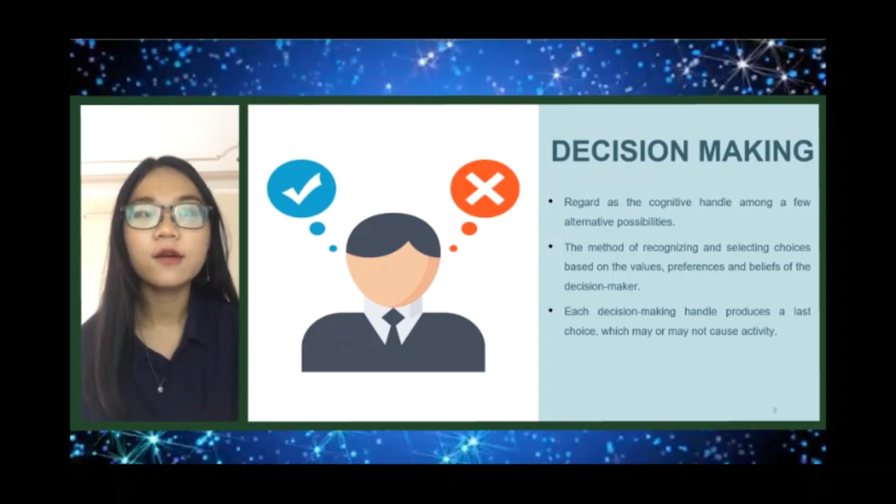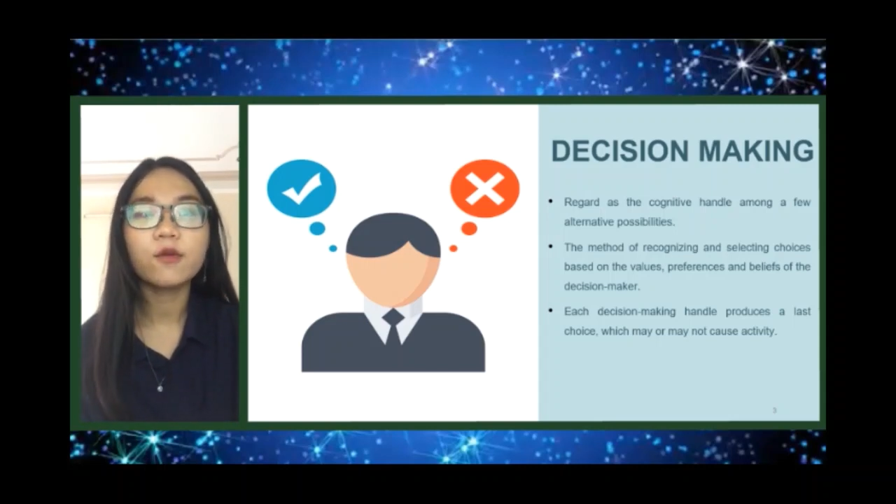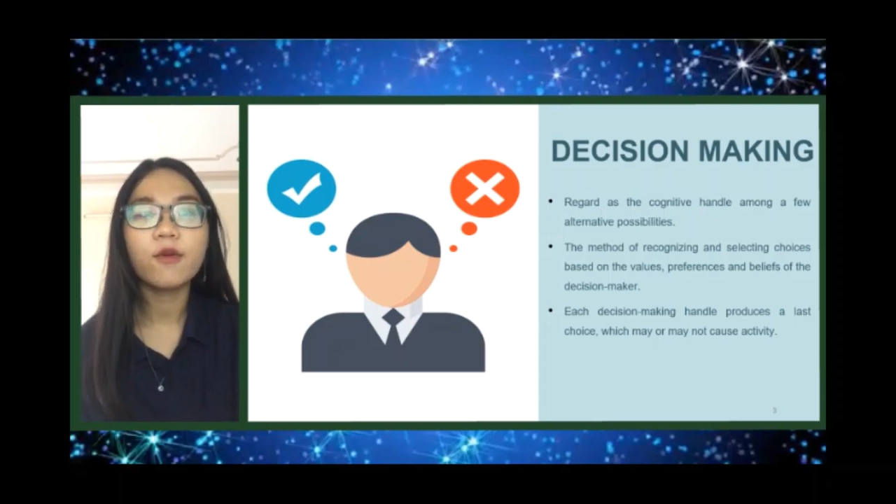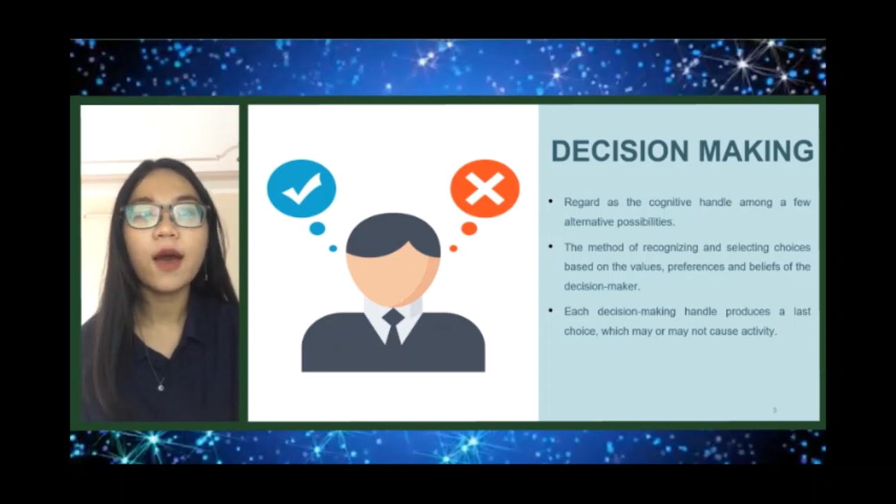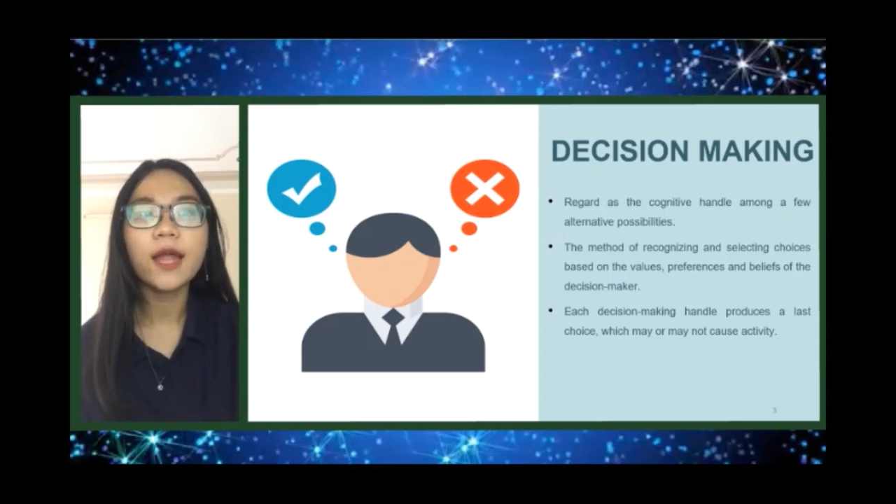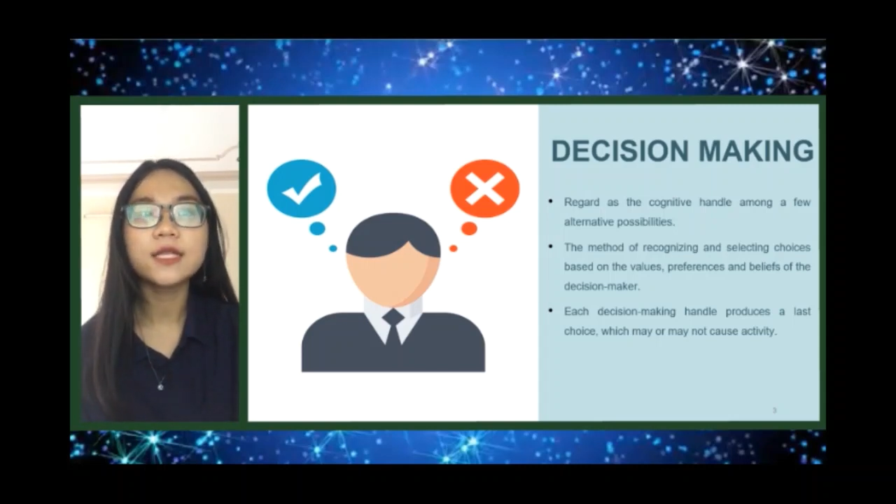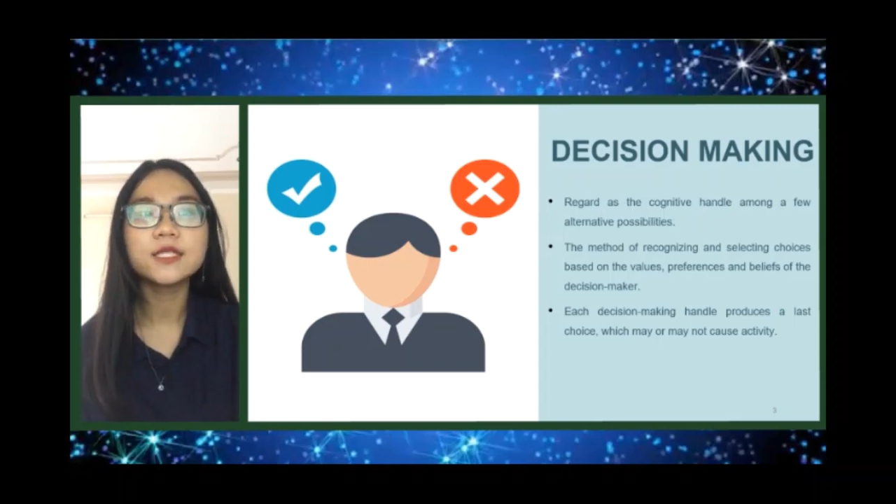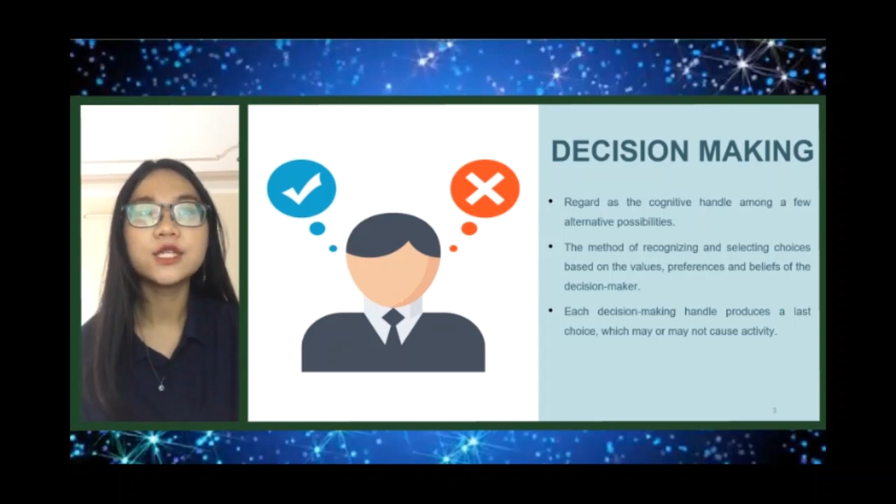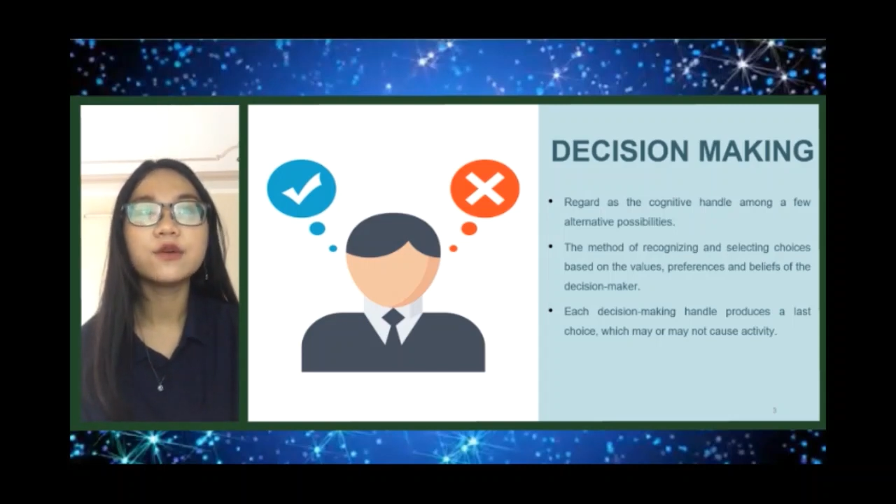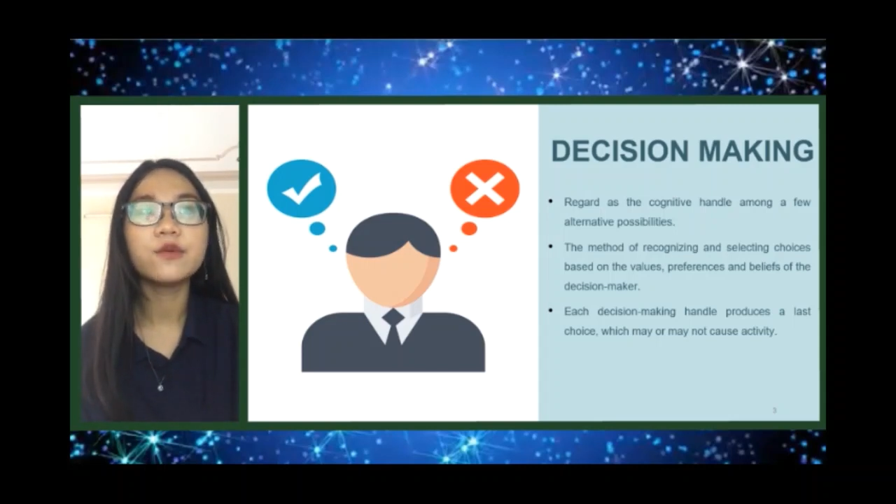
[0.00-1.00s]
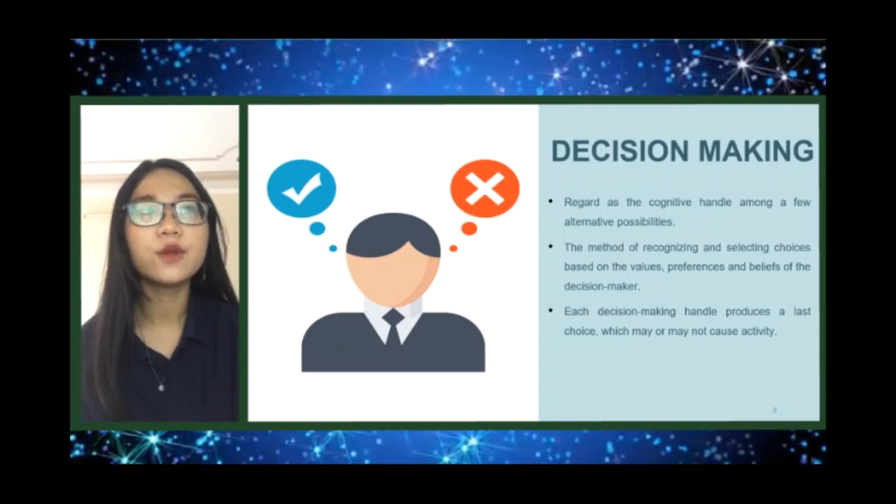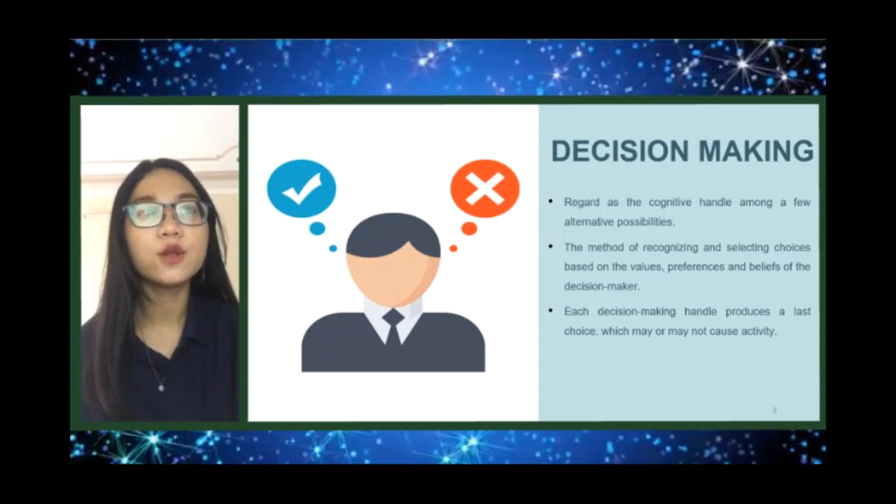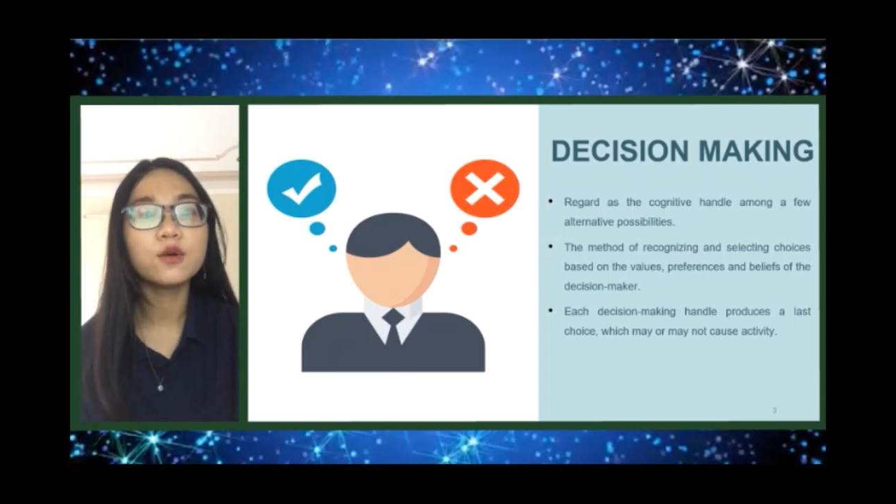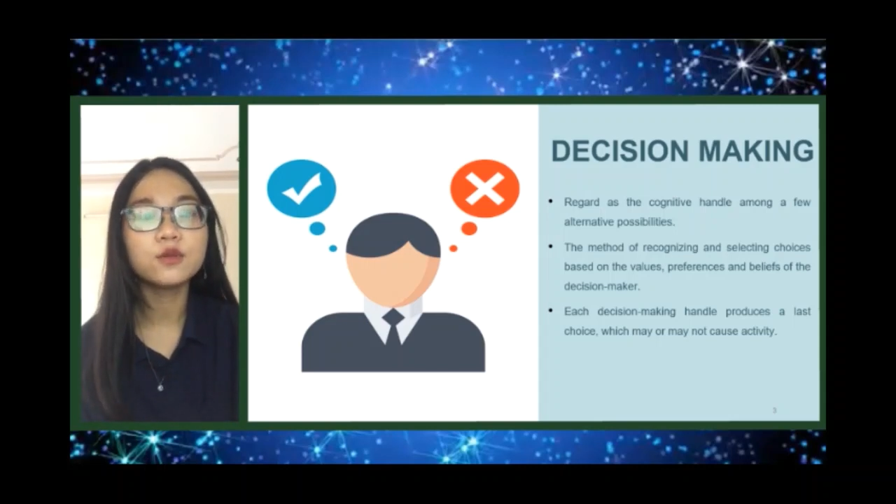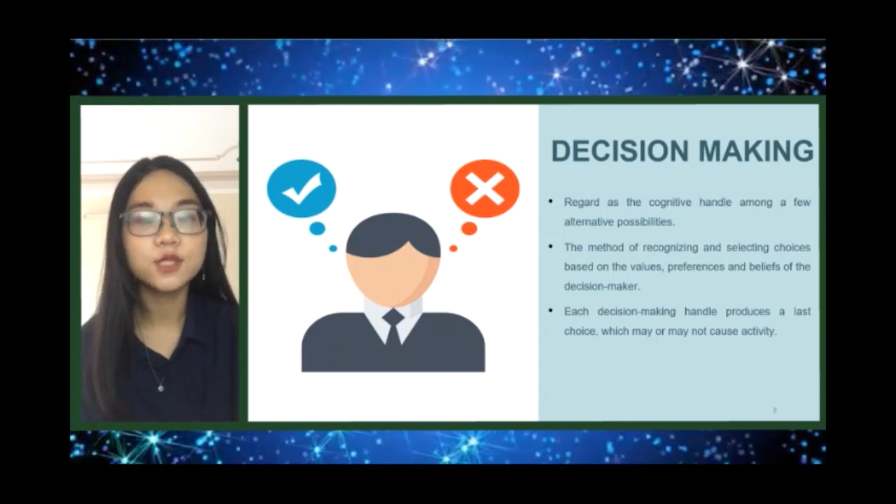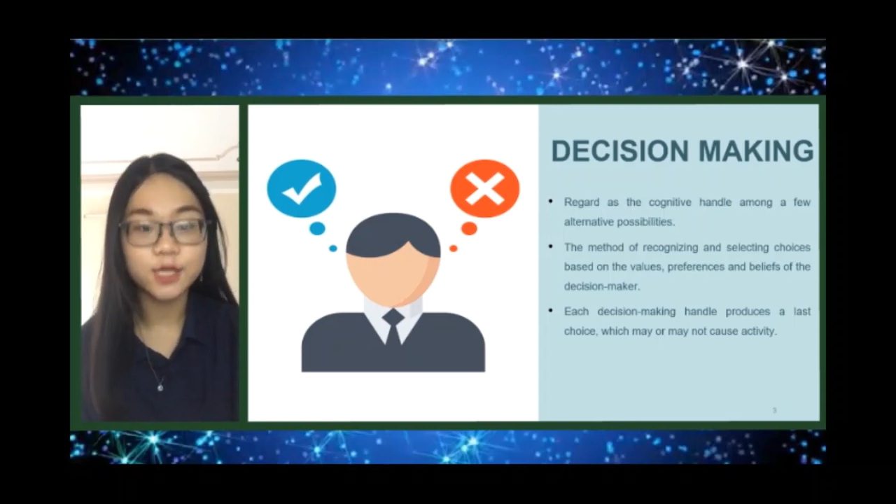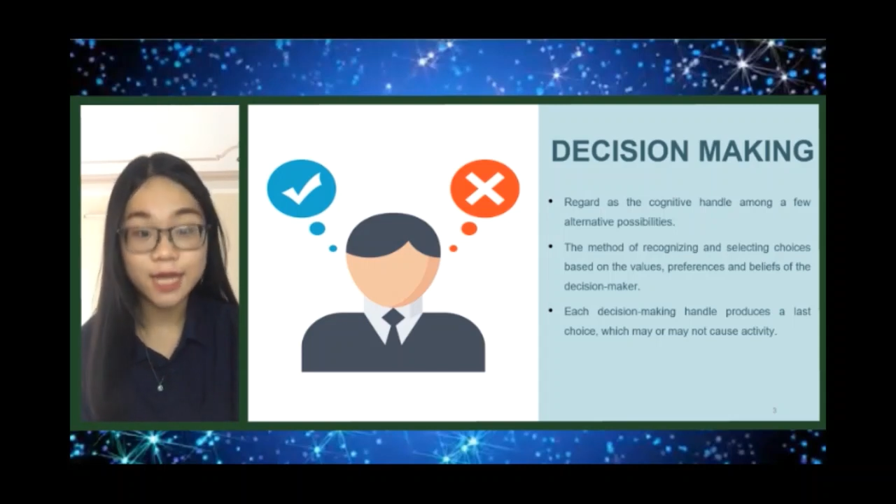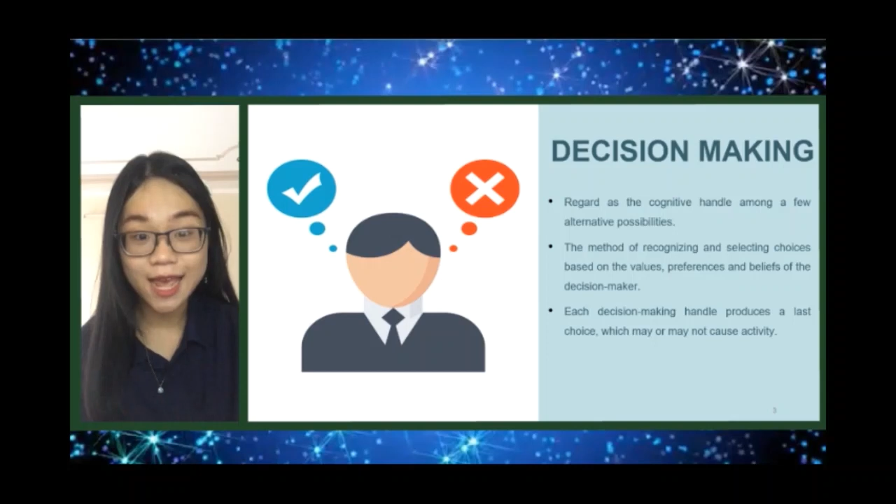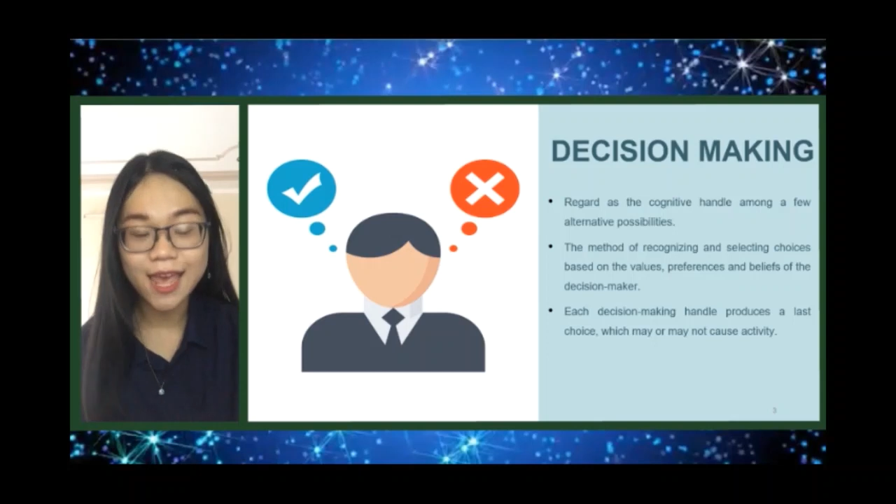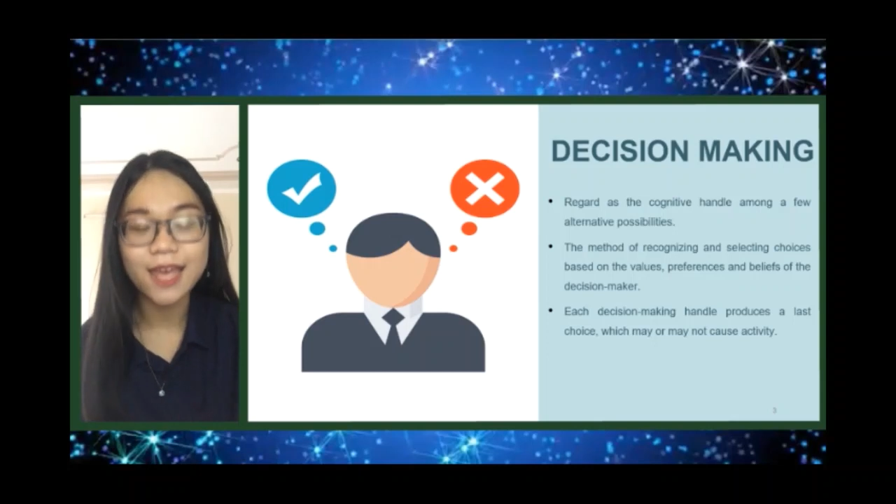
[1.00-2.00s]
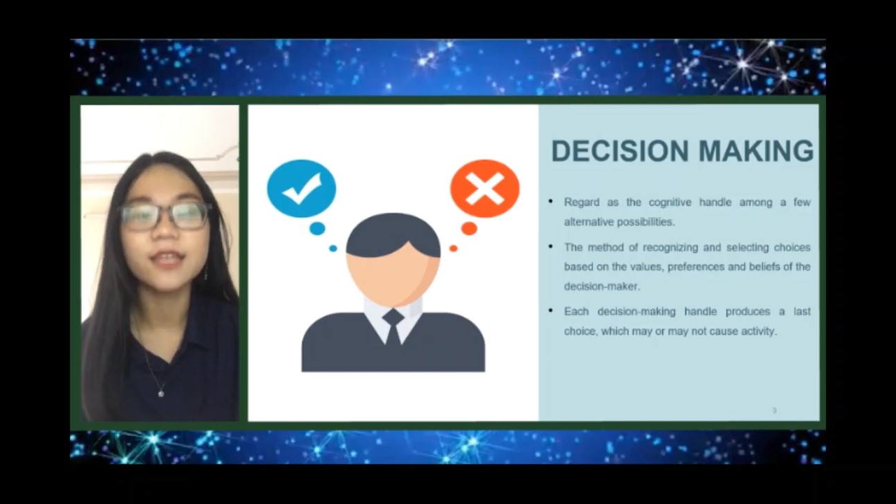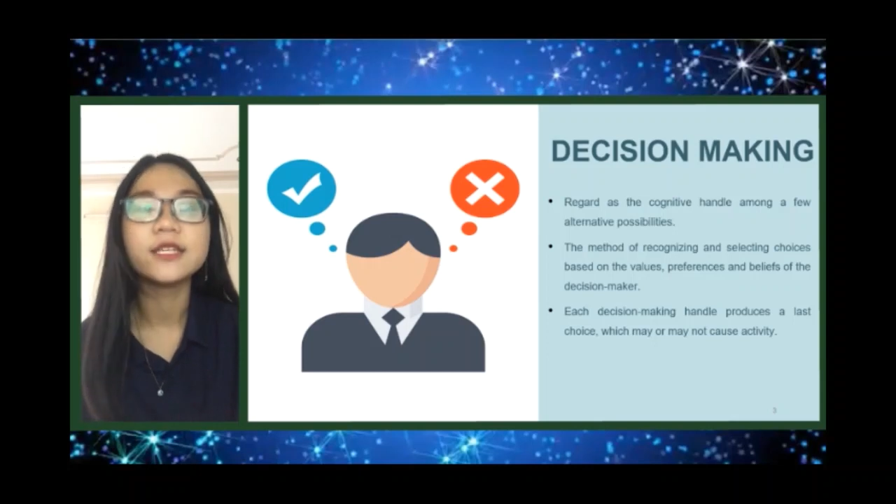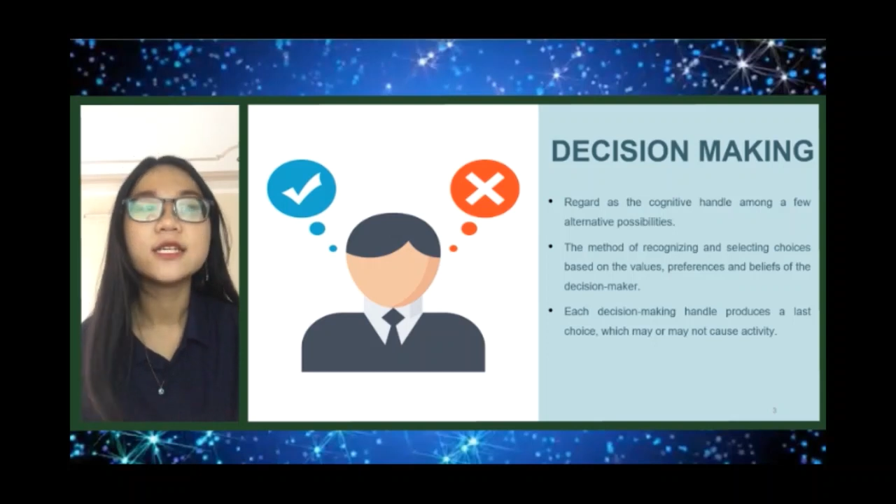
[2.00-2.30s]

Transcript: what you will do today.